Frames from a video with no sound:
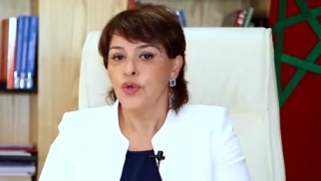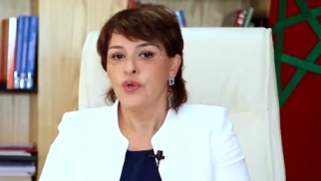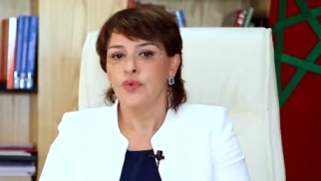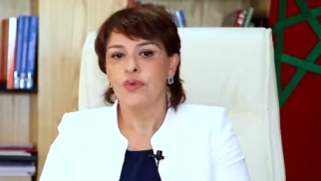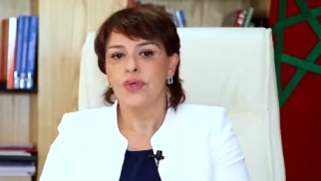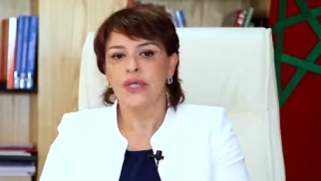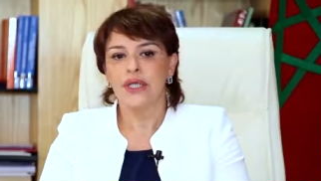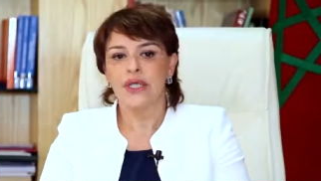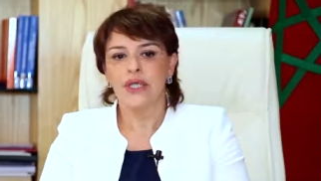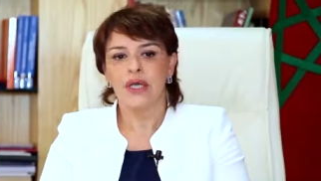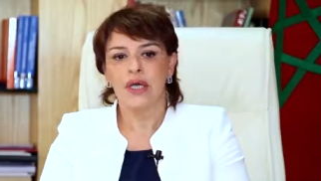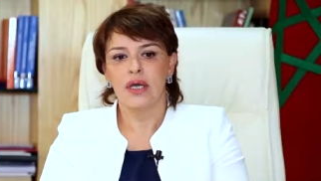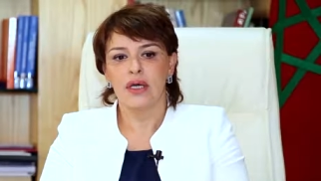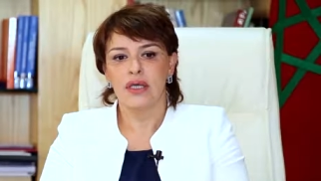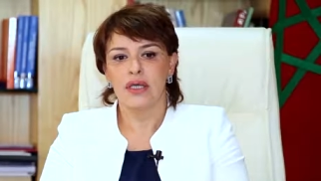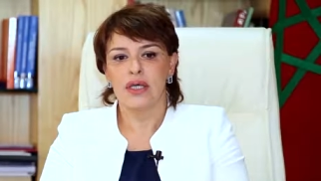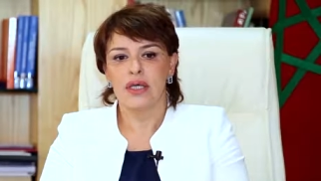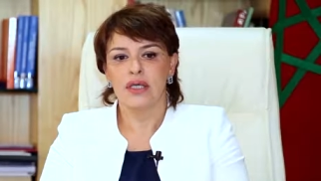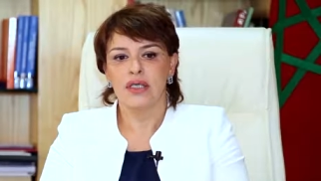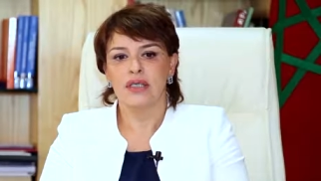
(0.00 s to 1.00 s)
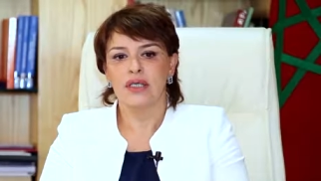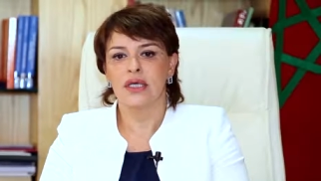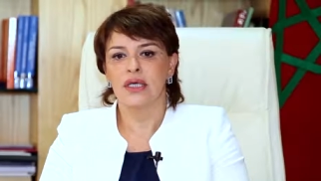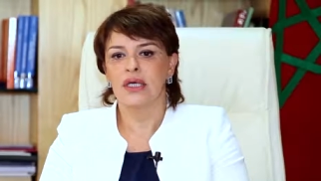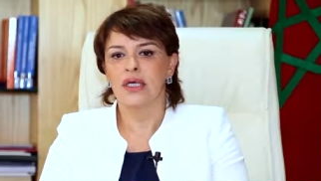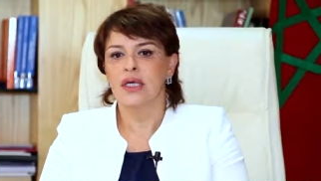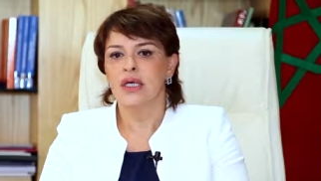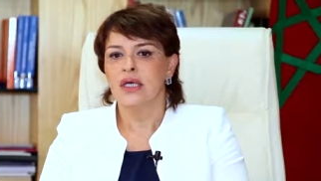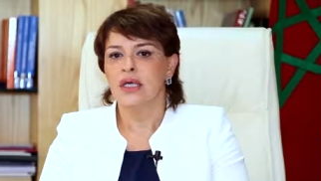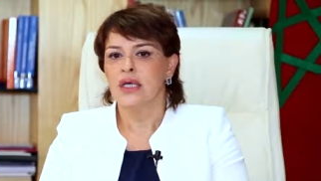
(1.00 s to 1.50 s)
We
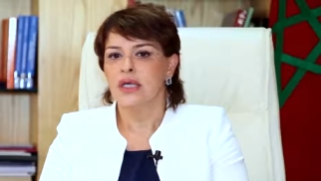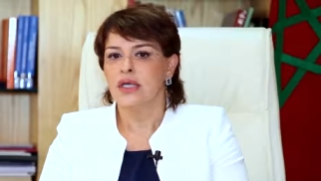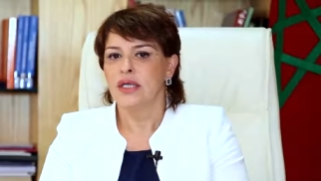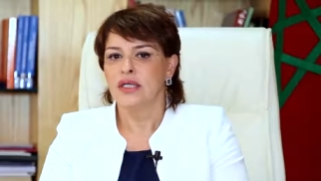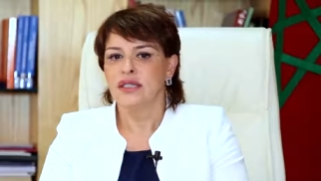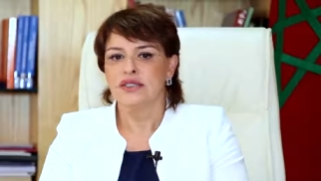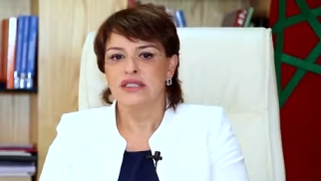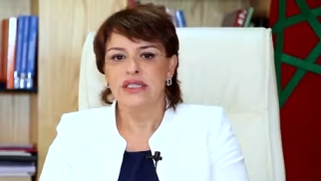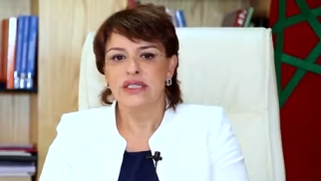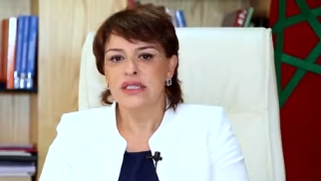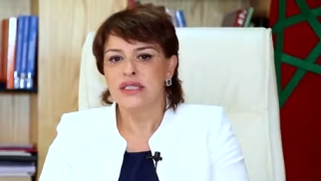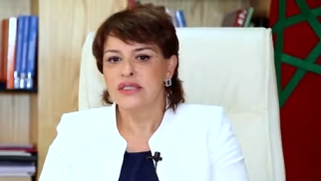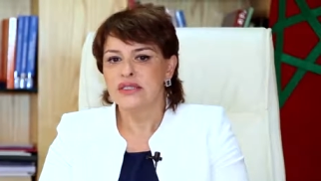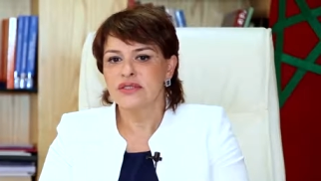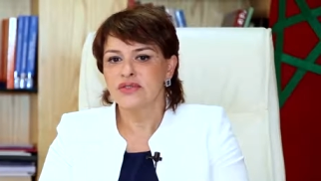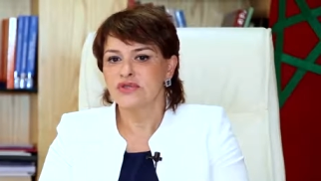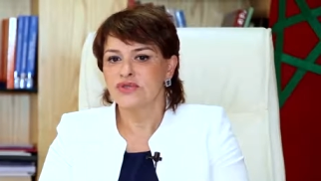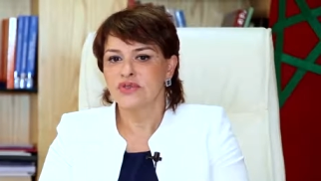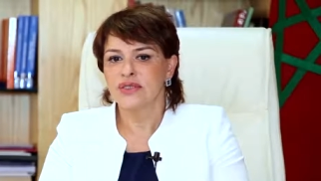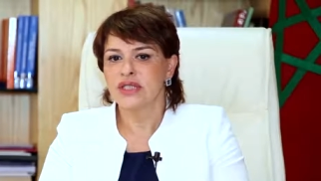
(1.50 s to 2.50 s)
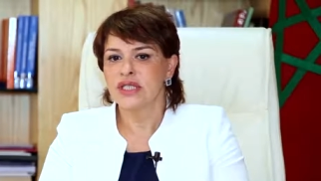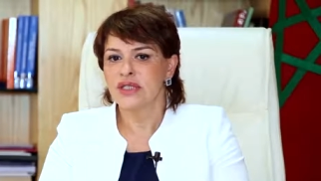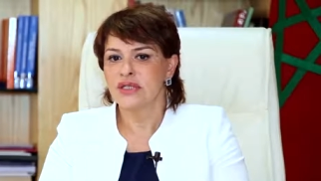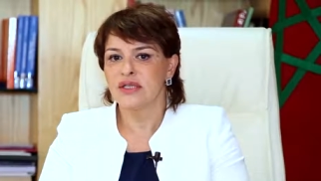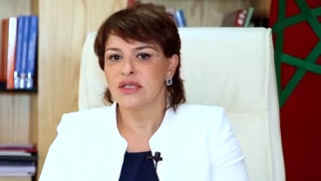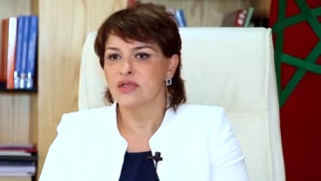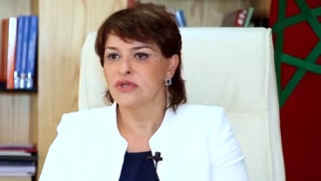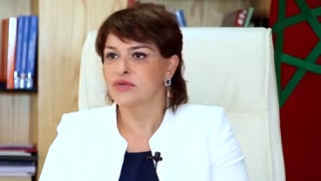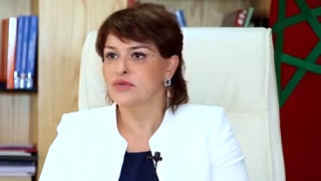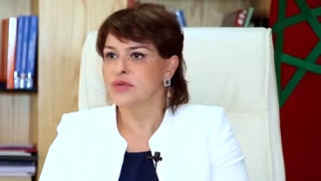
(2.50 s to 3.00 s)
are dealing
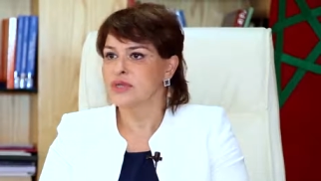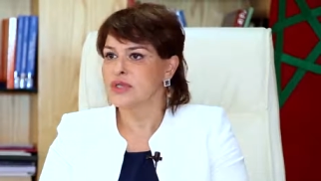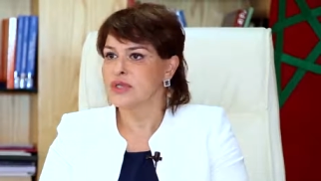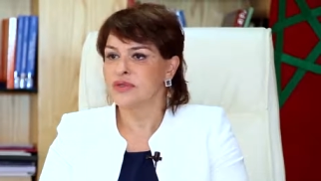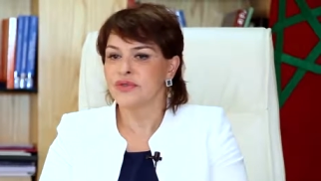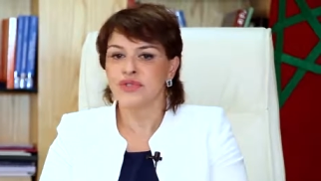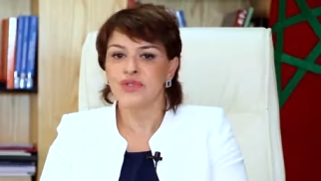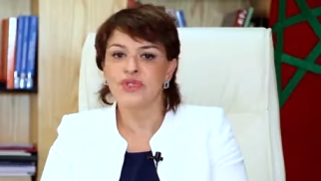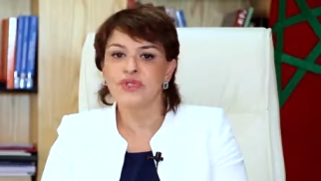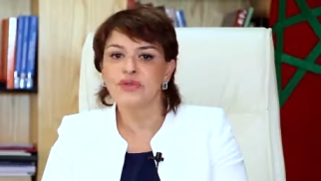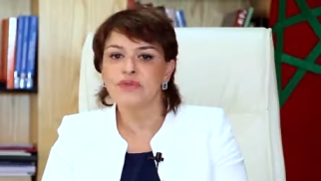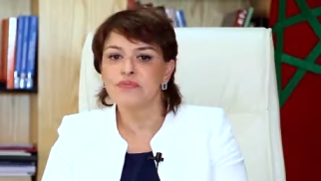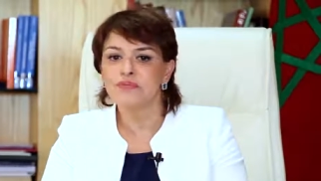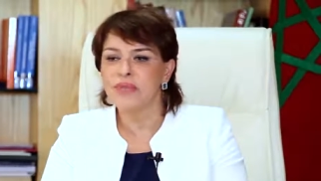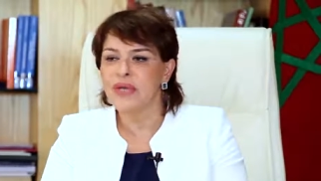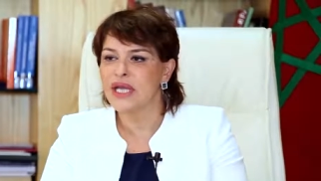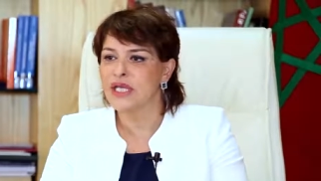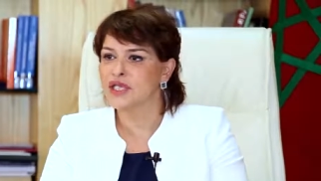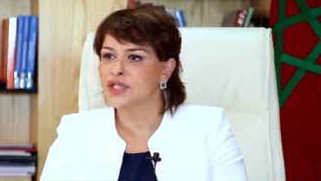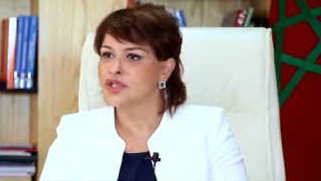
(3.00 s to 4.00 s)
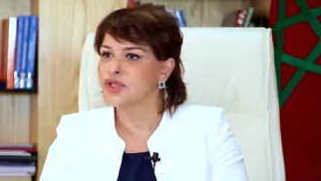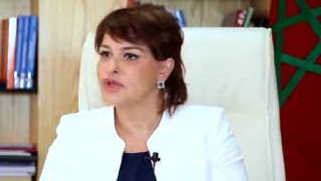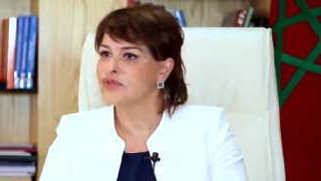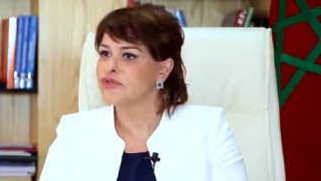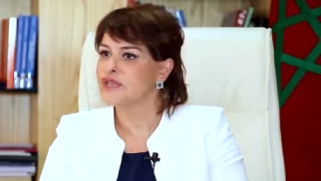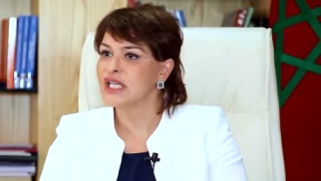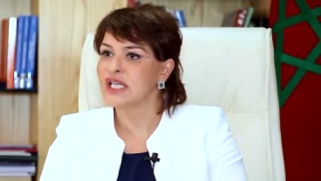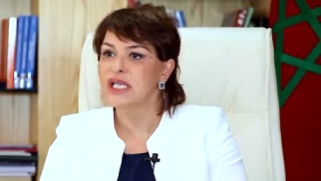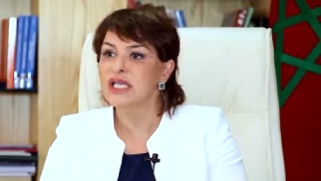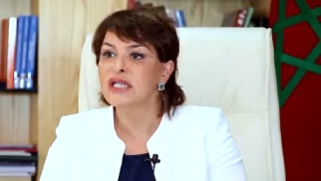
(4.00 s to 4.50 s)
together with new page
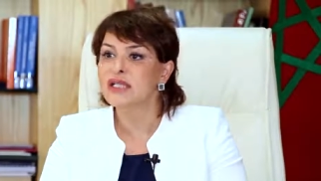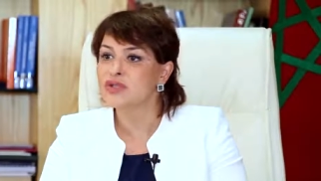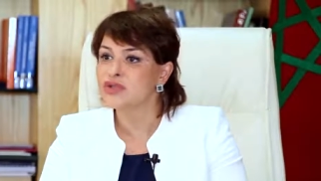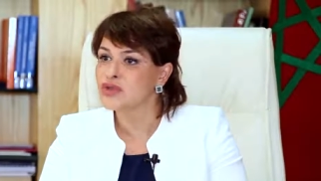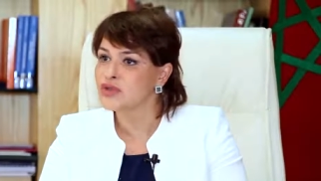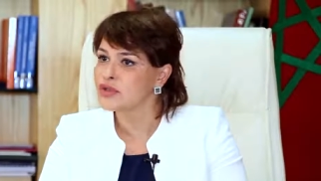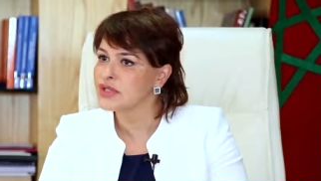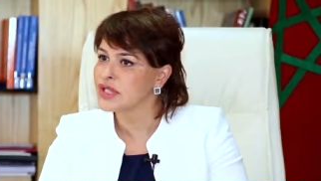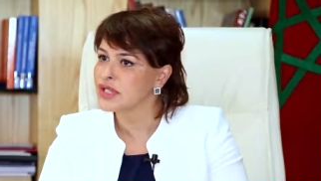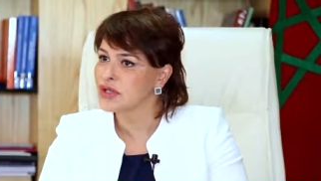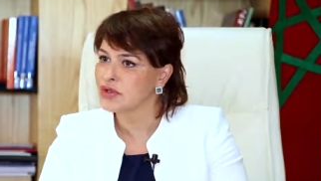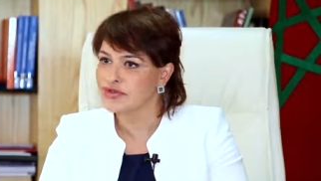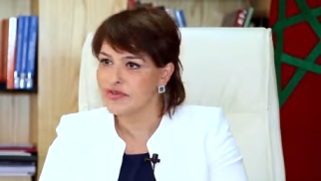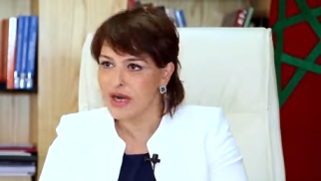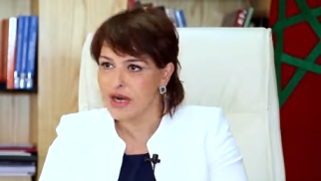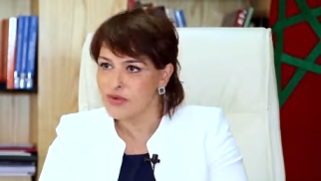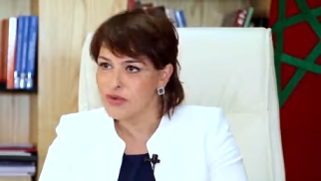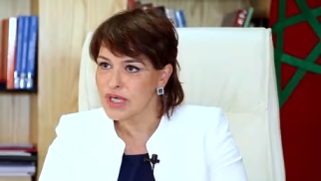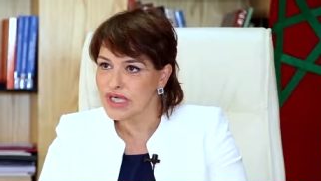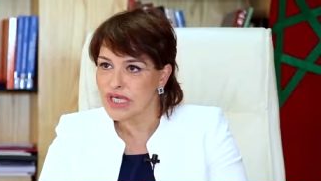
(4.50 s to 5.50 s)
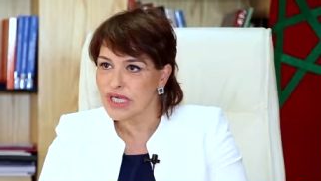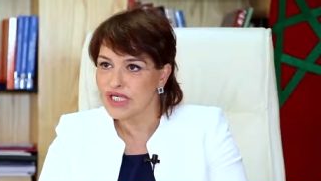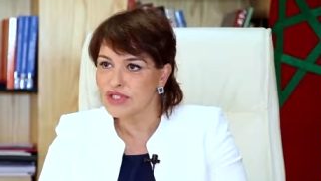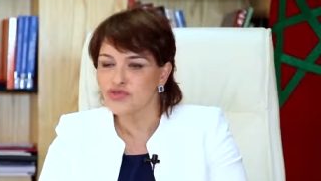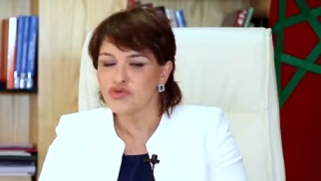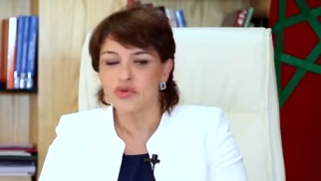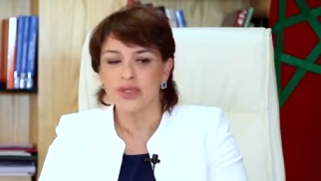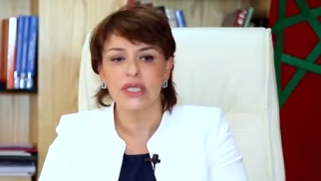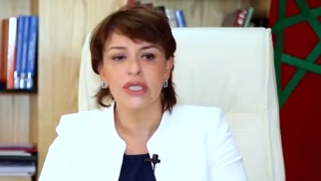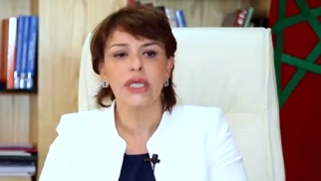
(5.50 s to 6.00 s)
of the history of our
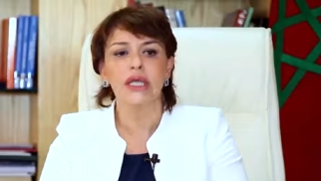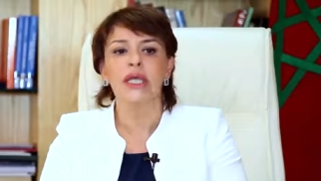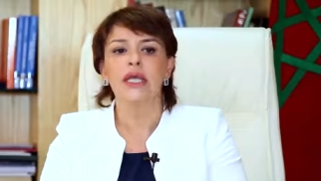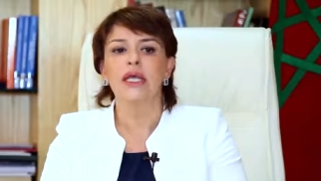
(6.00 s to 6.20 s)
country.